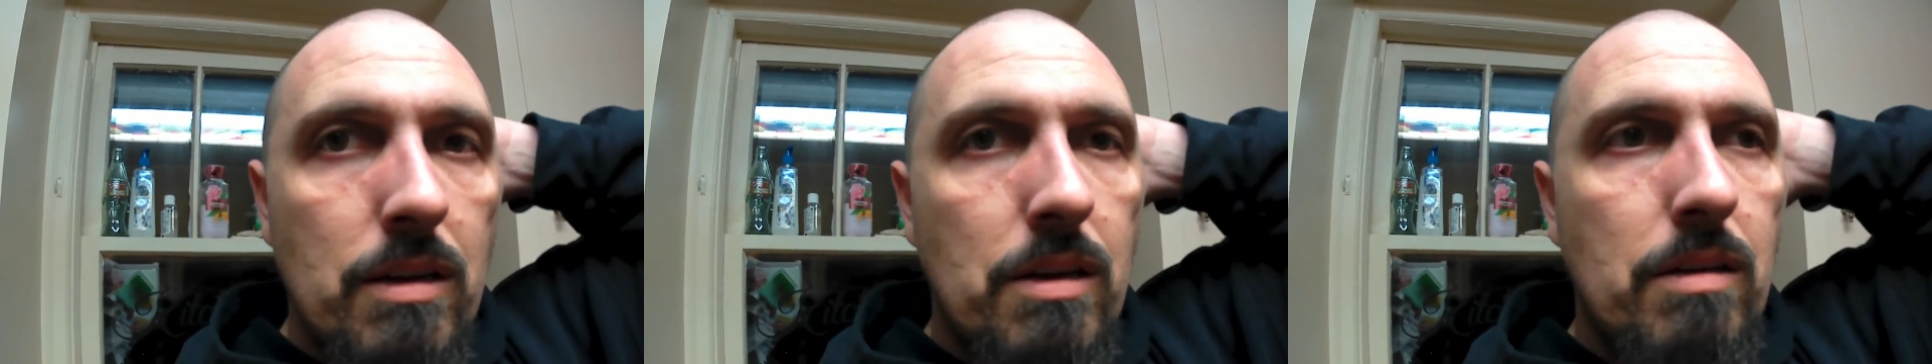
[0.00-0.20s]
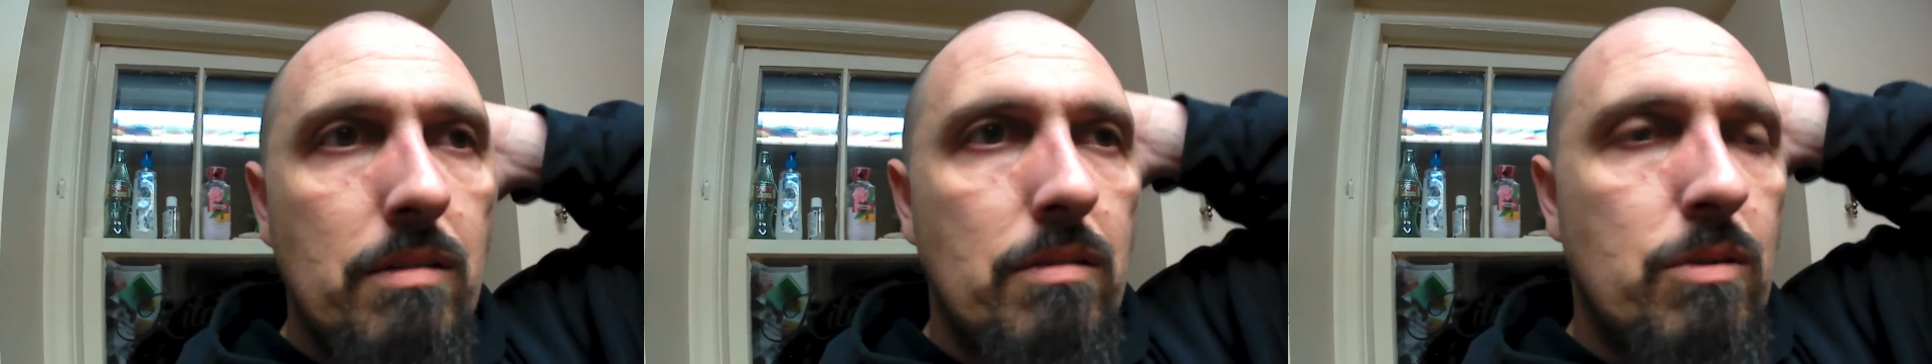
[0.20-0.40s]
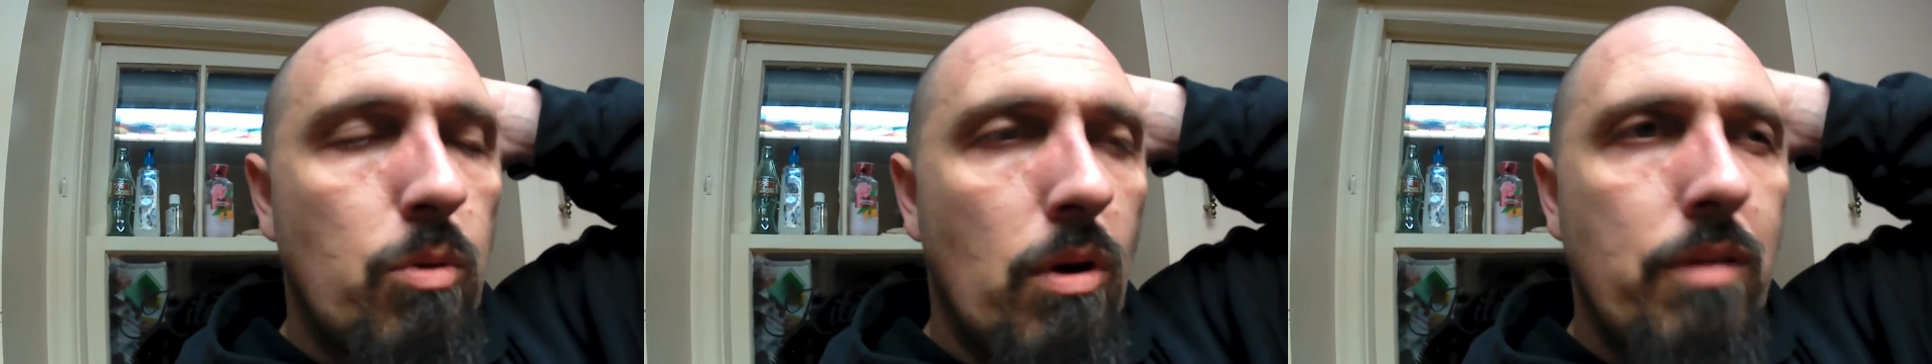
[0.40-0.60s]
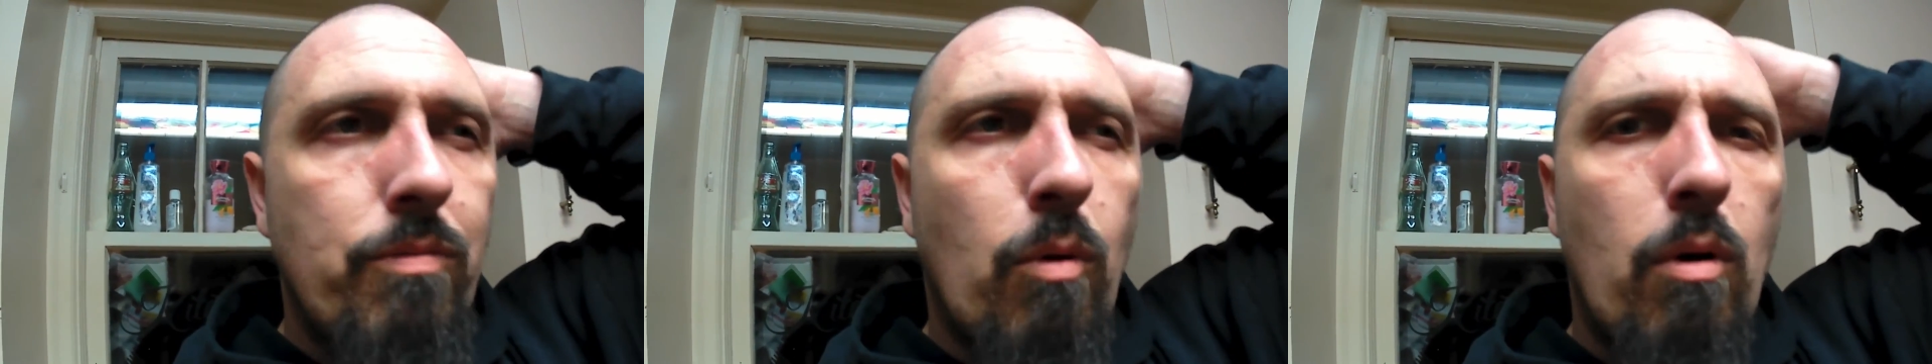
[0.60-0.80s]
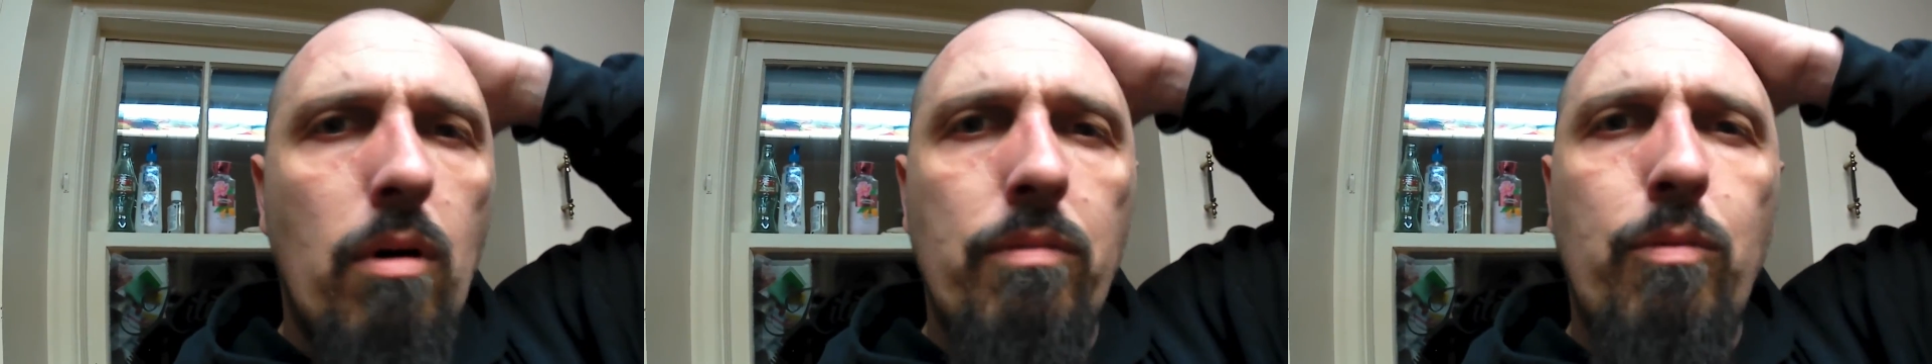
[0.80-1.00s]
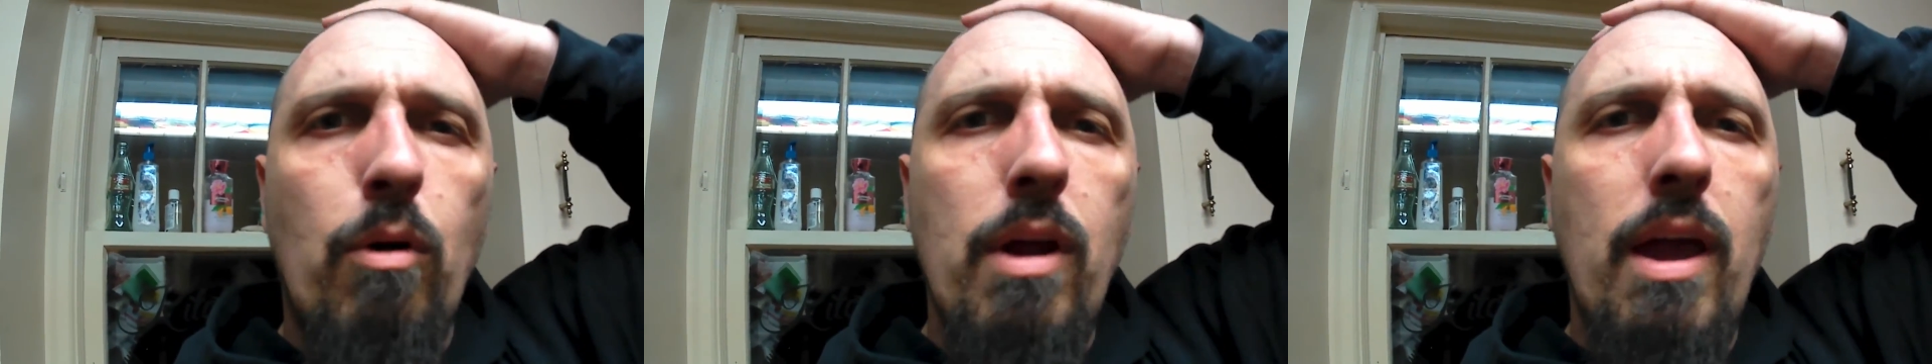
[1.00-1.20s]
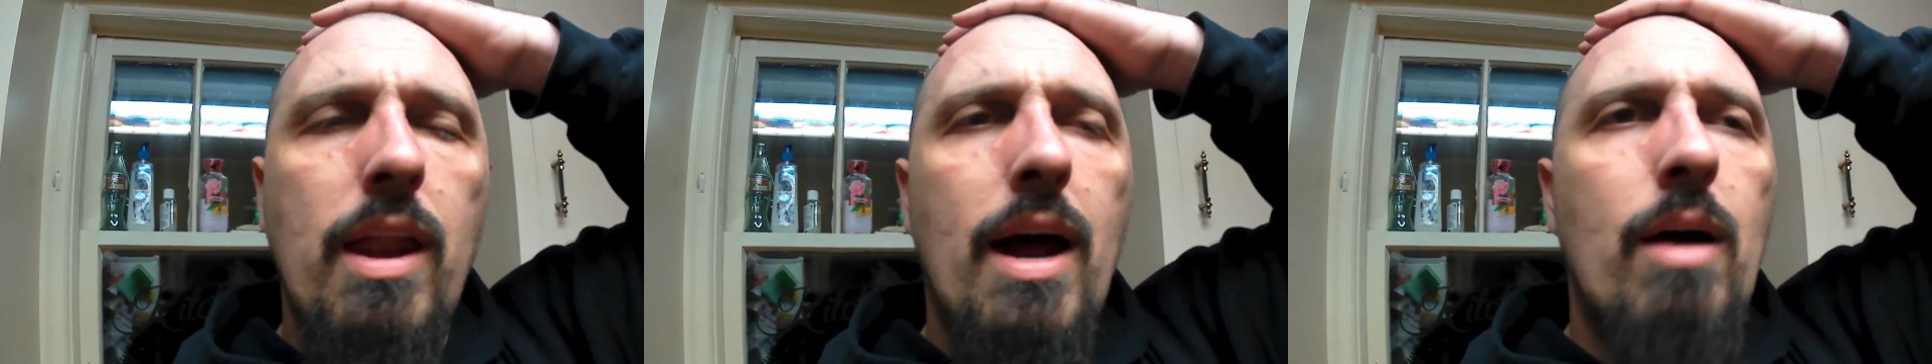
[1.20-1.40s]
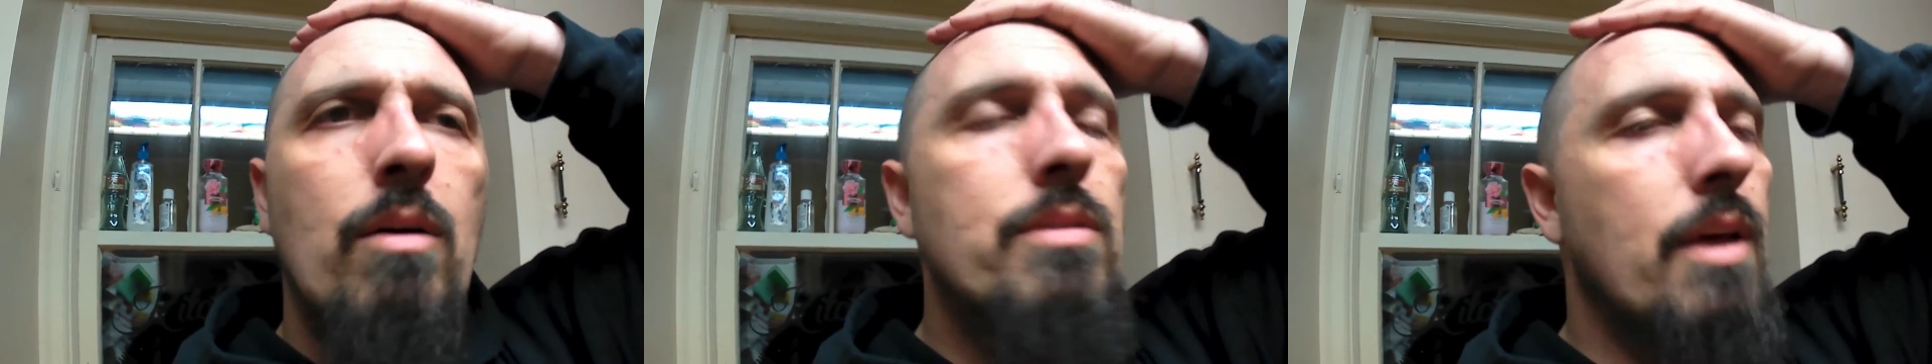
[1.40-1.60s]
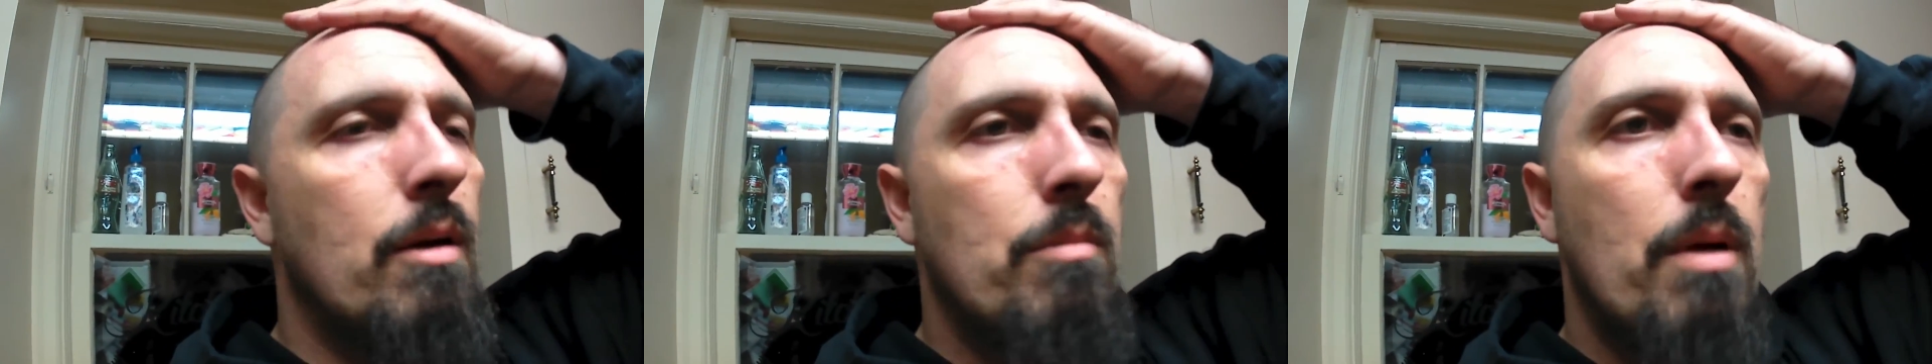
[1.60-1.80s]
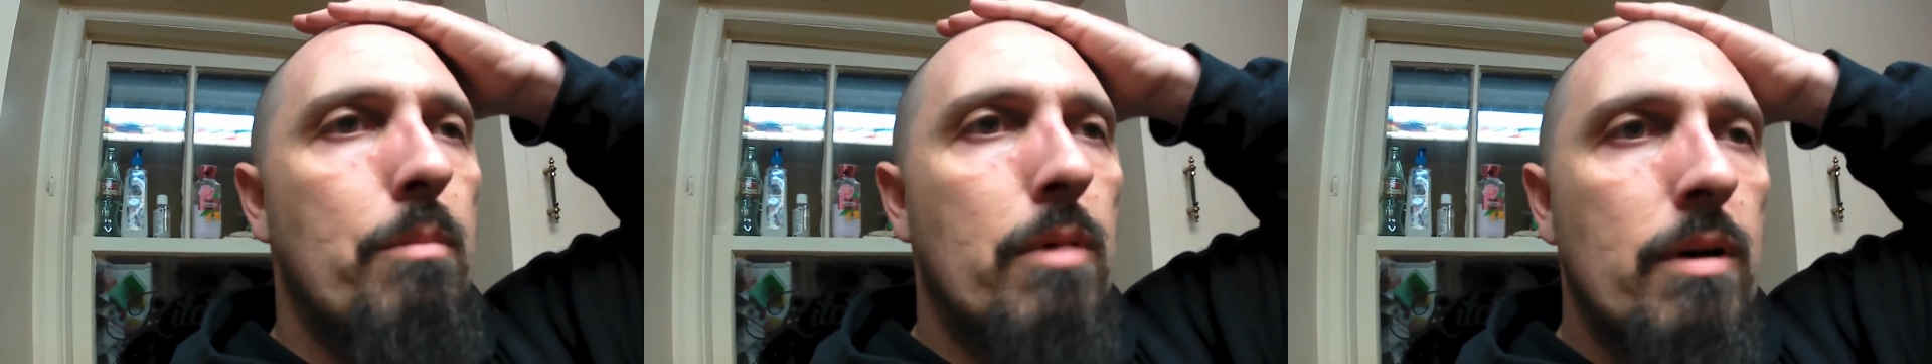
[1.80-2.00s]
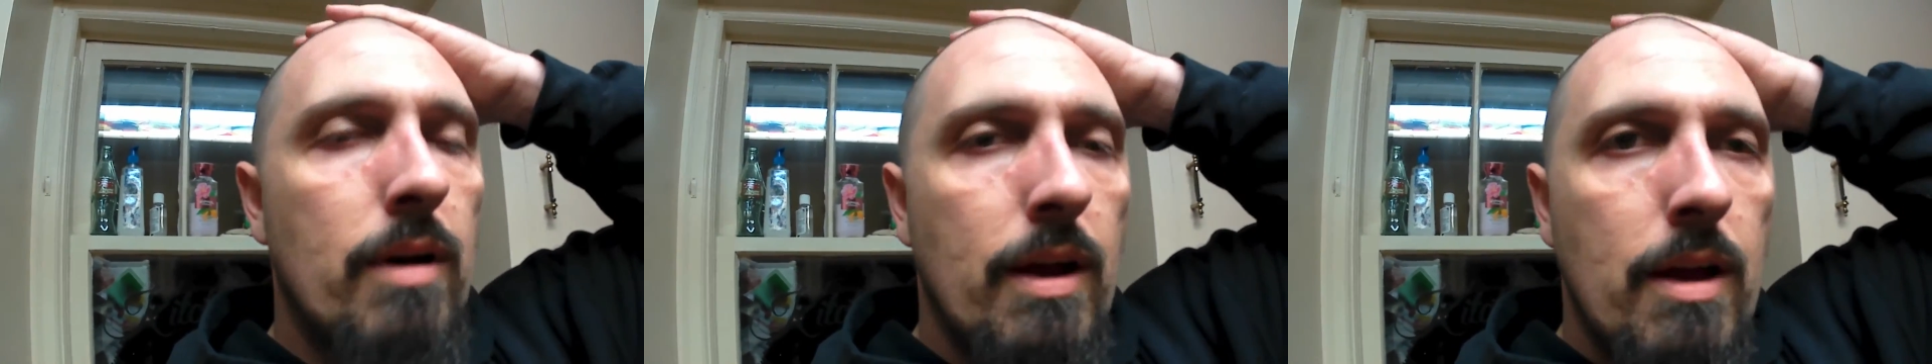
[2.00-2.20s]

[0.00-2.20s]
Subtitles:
24 or 48 hours, I don't remember.